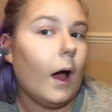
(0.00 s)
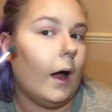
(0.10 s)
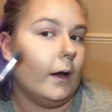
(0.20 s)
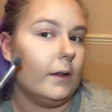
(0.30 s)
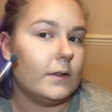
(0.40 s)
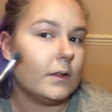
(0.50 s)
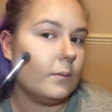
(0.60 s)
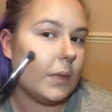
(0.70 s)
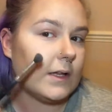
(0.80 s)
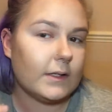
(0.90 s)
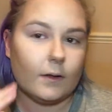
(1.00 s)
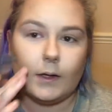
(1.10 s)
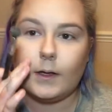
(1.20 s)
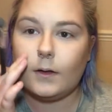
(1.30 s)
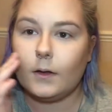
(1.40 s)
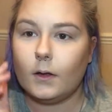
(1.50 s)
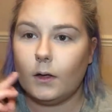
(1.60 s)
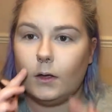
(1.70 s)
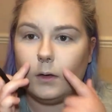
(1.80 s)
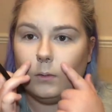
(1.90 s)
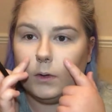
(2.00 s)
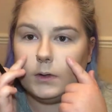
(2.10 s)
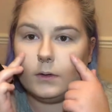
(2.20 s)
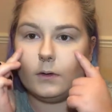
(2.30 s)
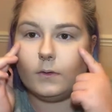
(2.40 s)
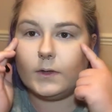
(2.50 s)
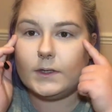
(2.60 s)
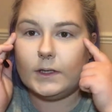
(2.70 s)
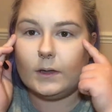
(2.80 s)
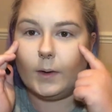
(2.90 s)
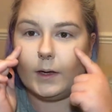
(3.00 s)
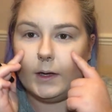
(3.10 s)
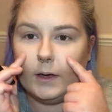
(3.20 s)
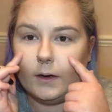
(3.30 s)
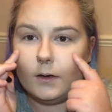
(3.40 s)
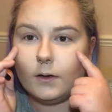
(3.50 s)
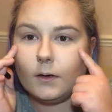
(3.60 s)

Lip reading: And basically, you're wanting to go for, see the bit here